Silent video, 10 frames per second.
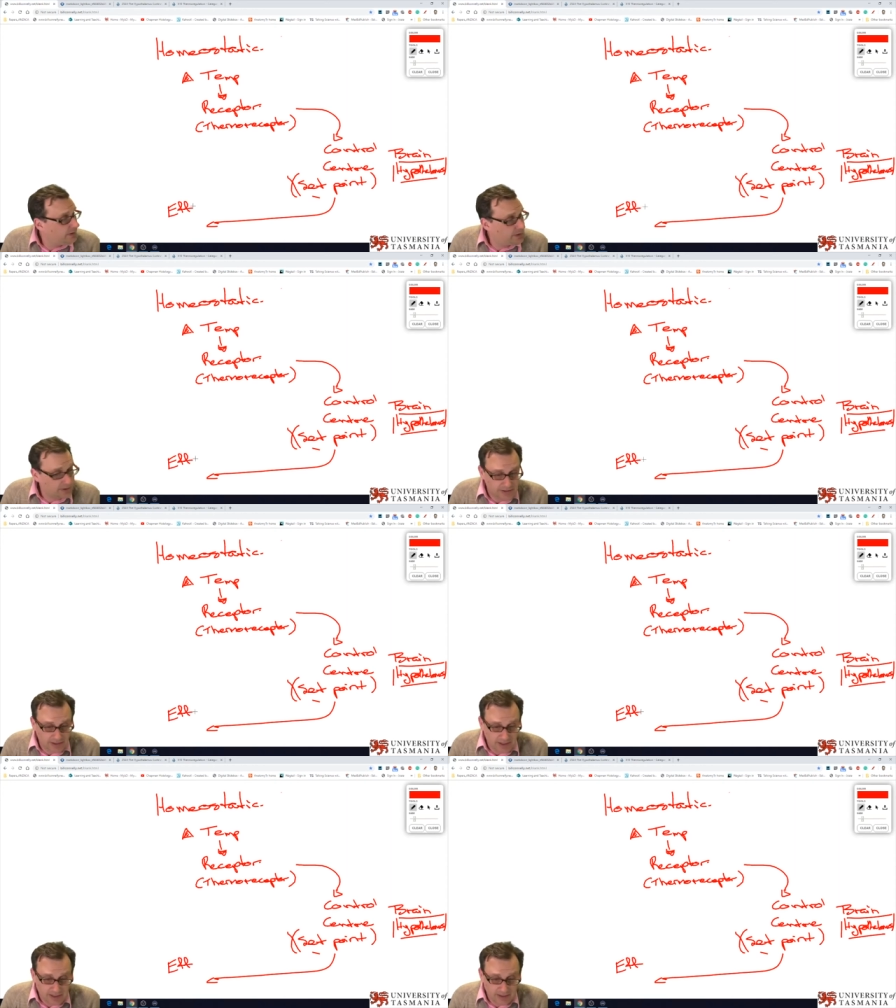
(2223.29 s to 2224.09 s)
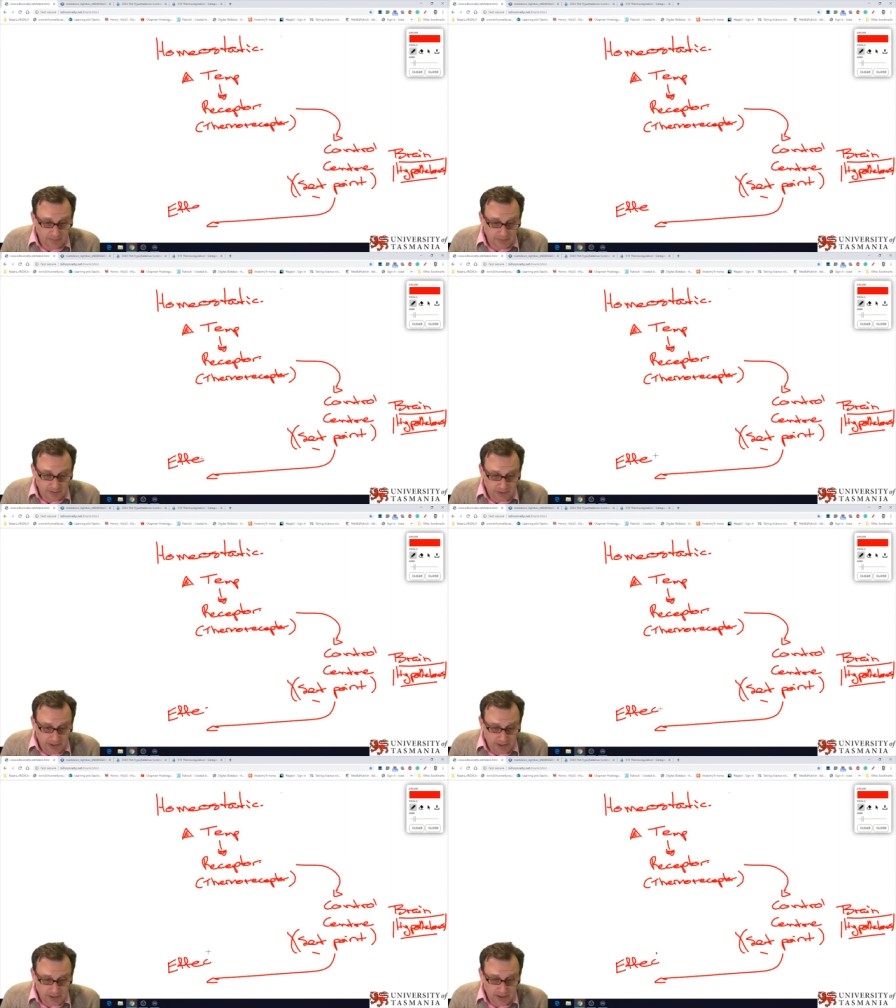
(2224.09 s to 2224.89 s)
Hopefully you can see that.
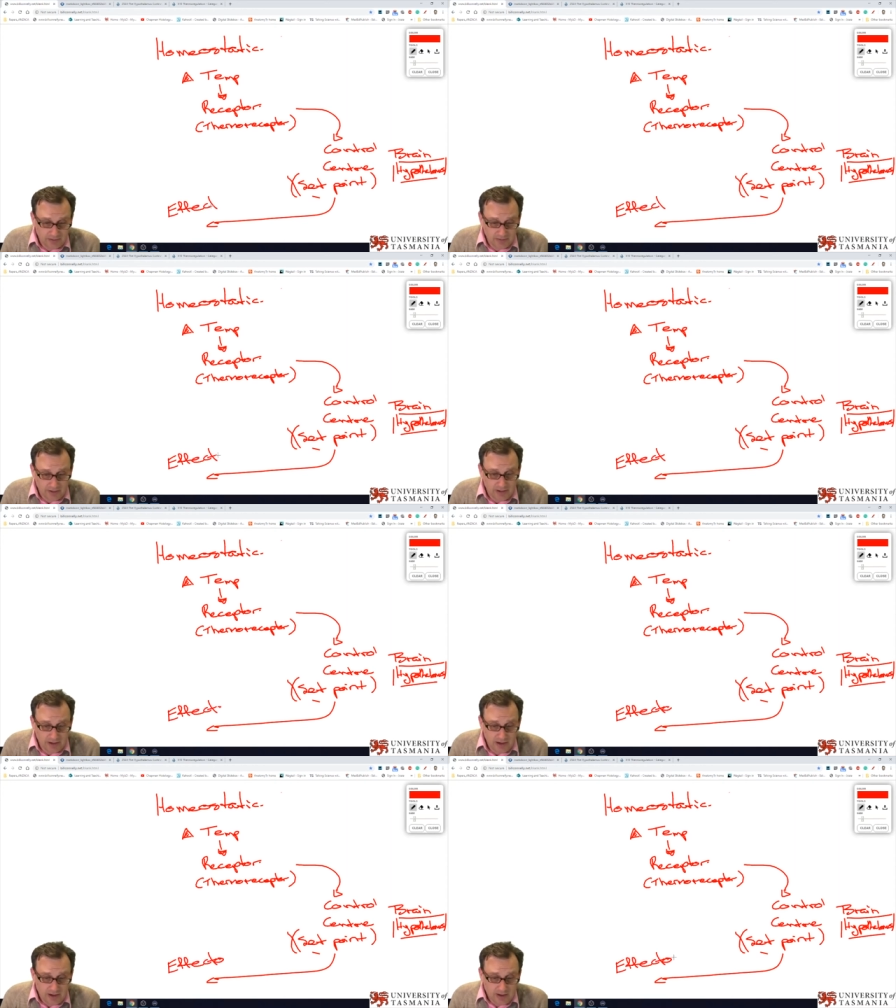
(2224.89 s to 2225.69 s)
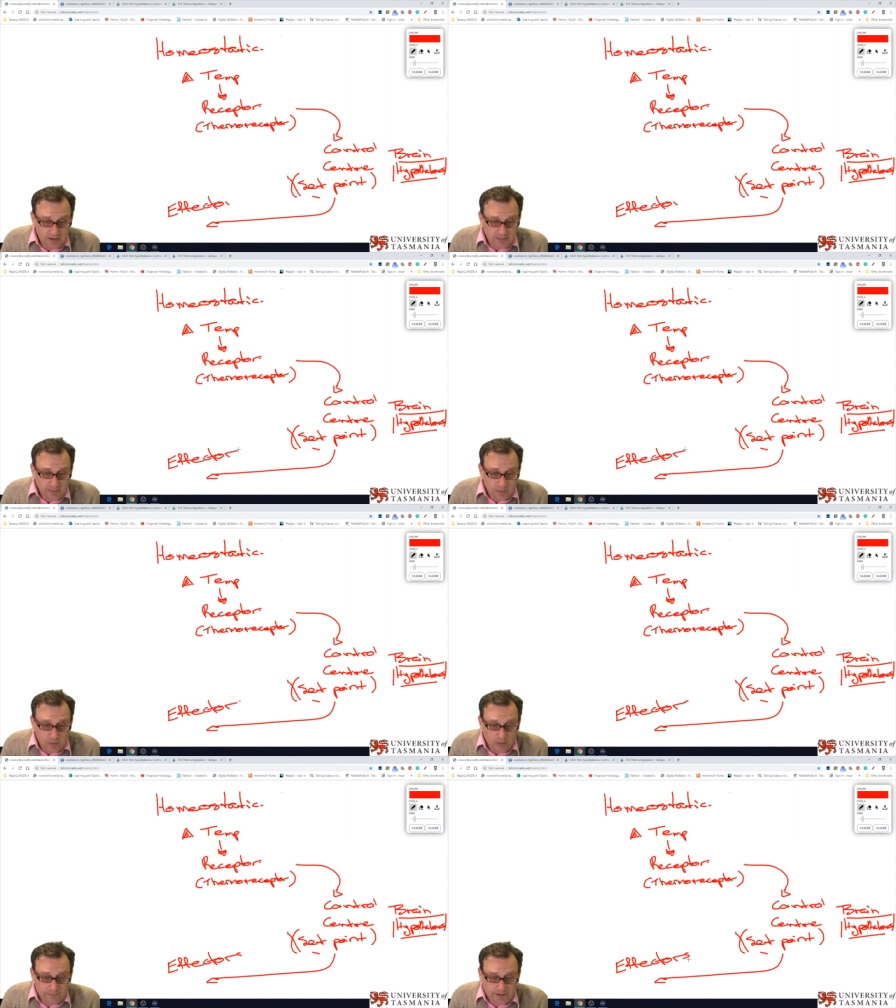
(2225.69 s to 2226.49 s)
Yep, just check that. right?
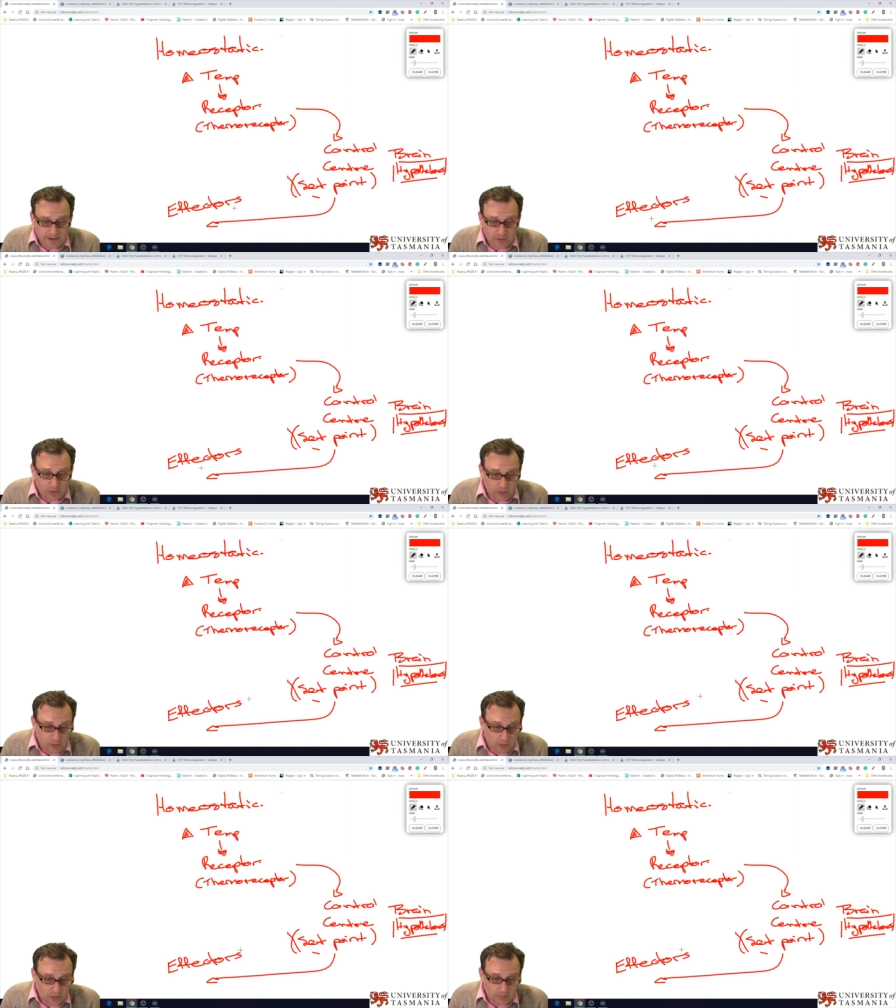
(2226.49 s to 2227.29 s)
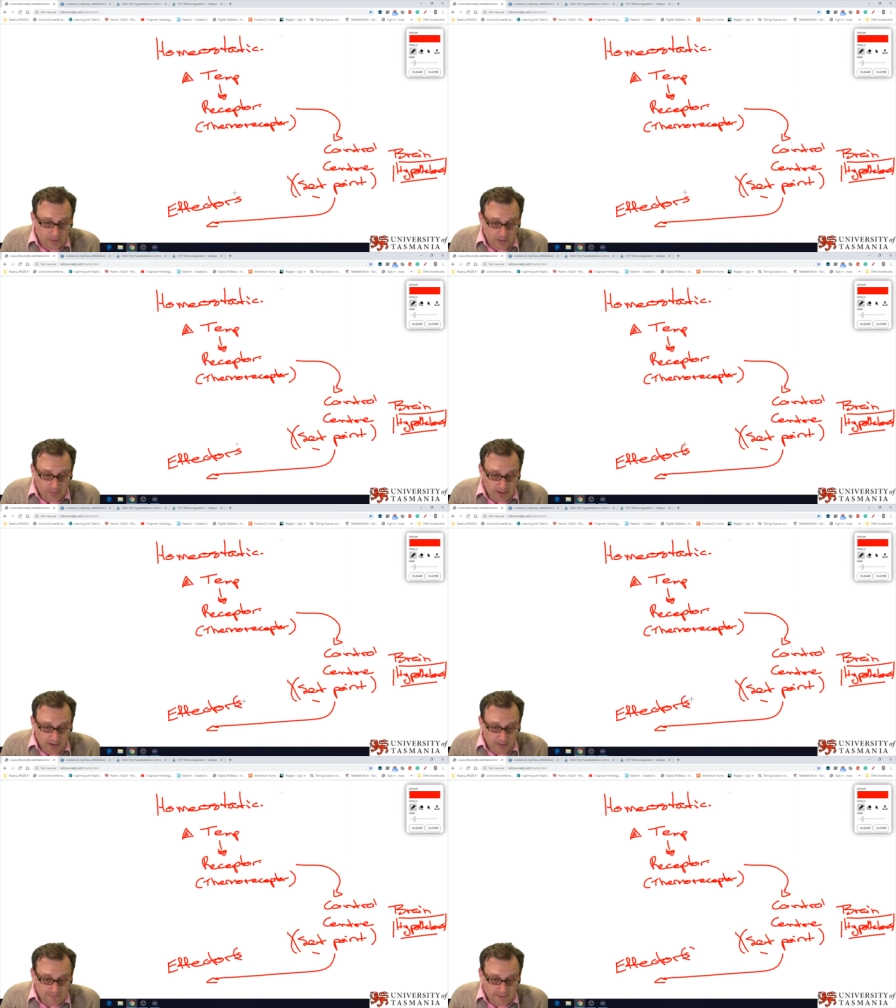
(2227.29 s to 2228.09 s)
effector, or it
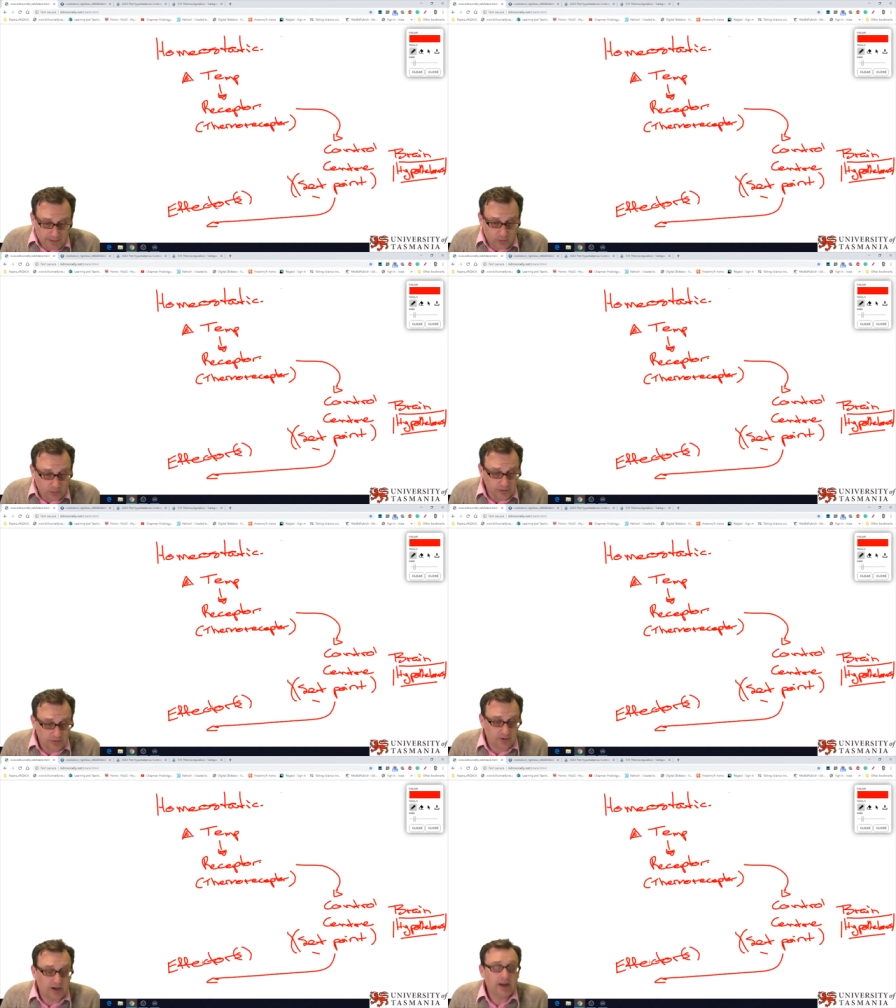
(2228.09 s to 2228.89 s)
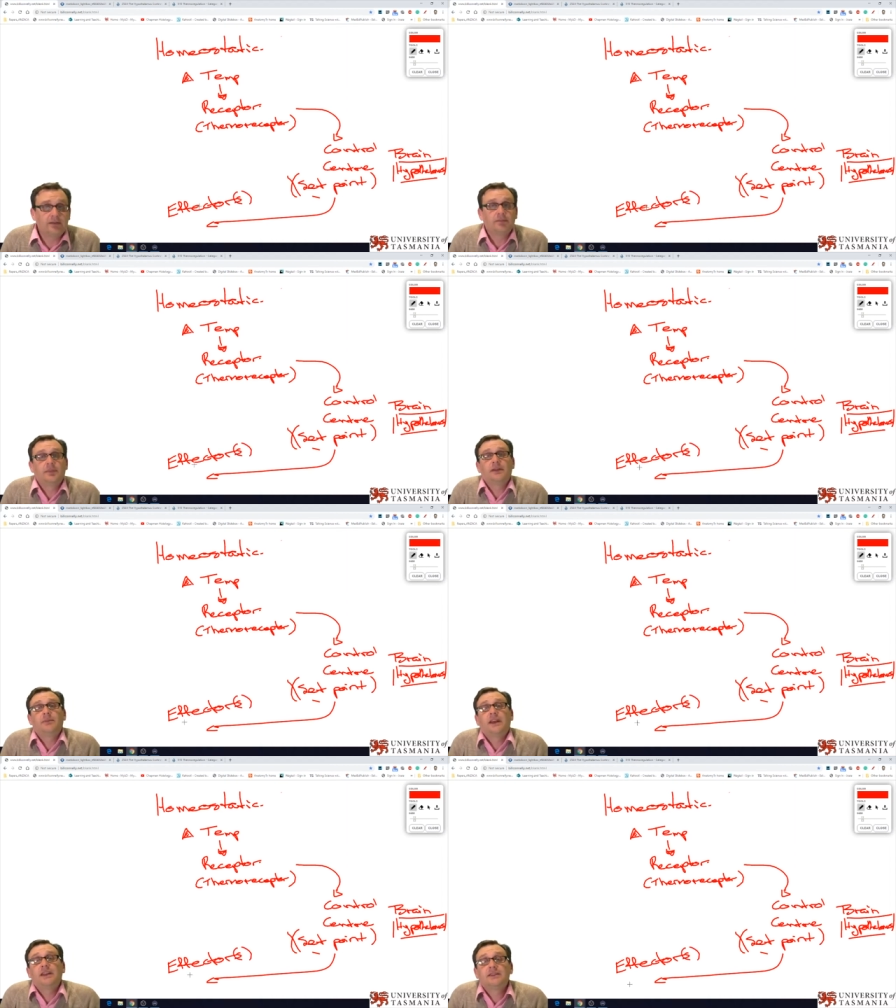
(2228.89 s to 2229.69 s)
might be effectors, right?
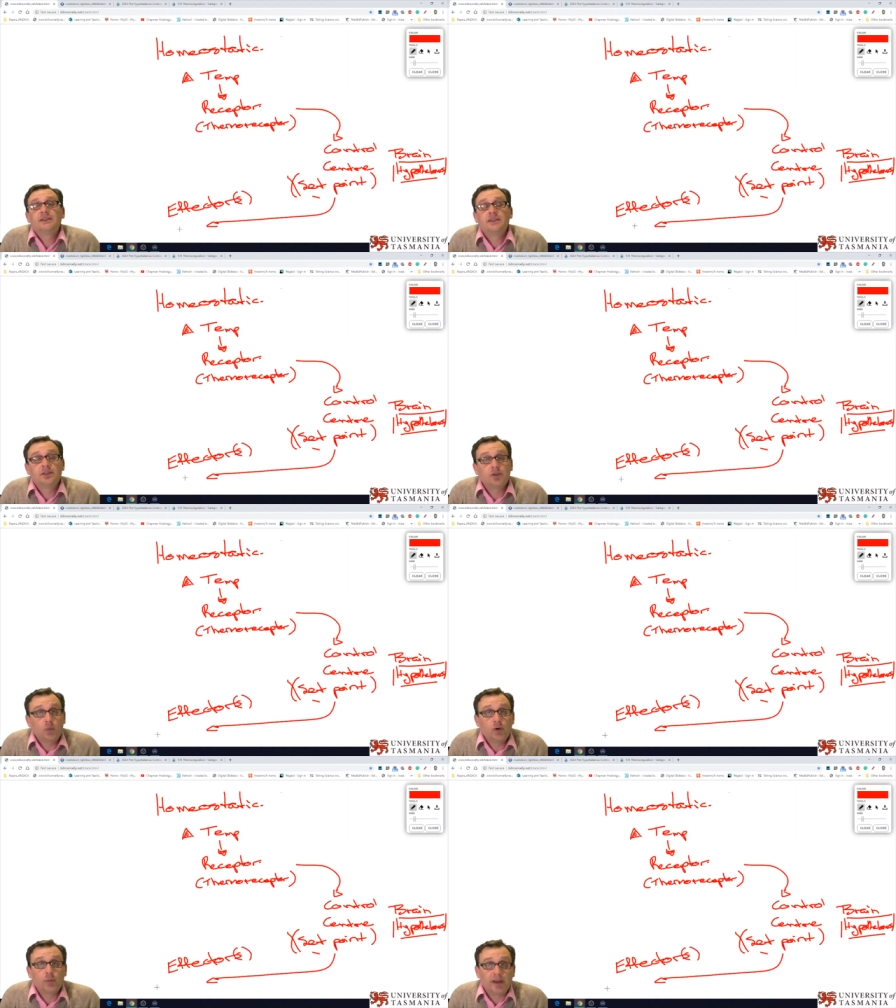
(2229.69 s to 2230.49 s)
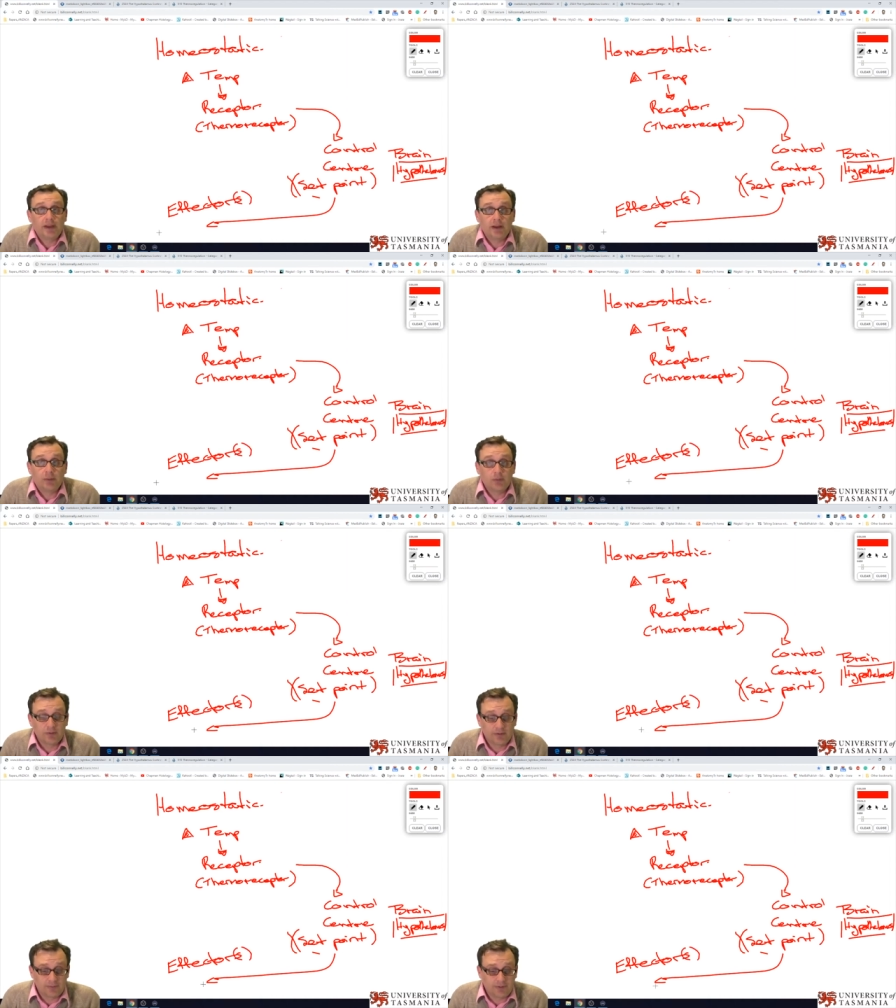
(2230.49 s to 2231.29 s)
In many instances, it will be a
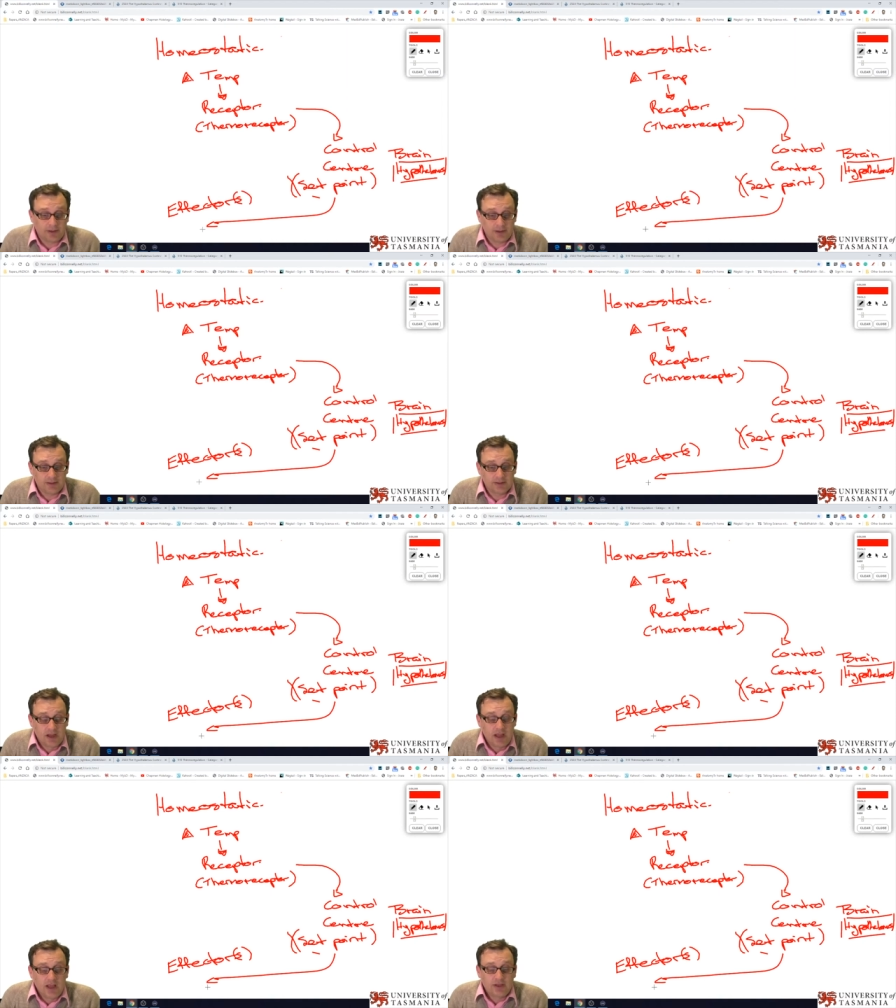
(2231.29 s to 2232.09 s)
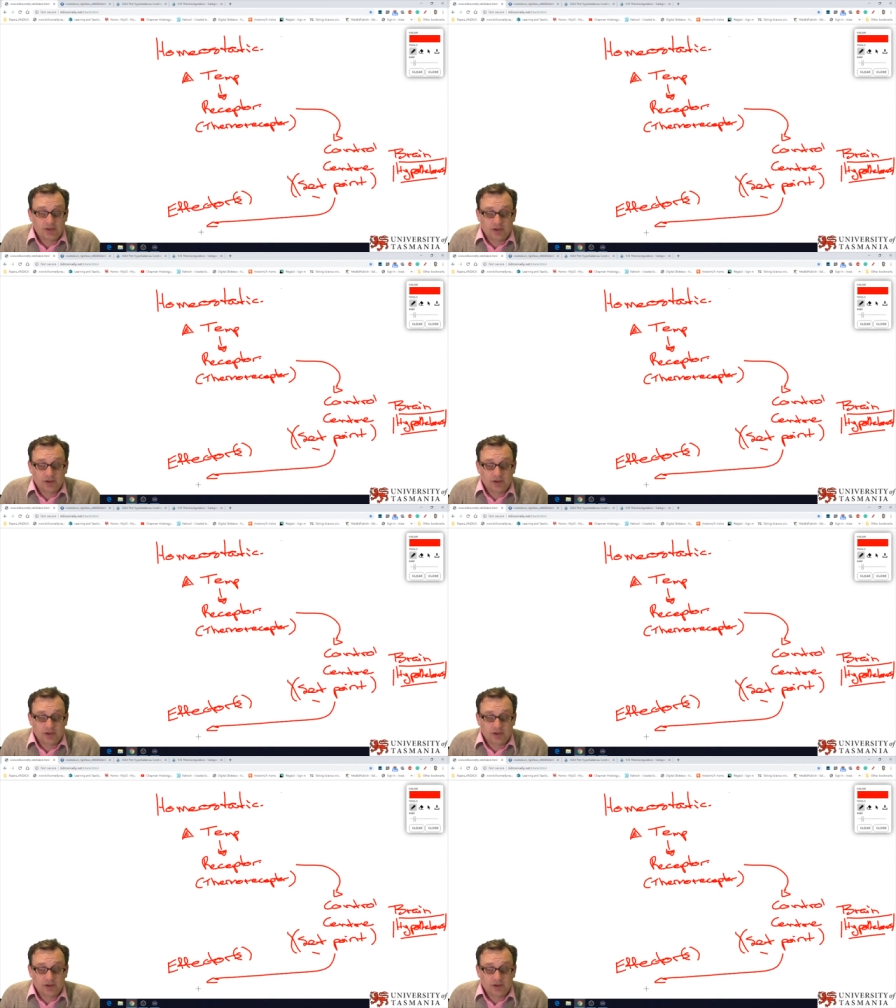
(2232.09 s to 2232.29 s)
number of different things.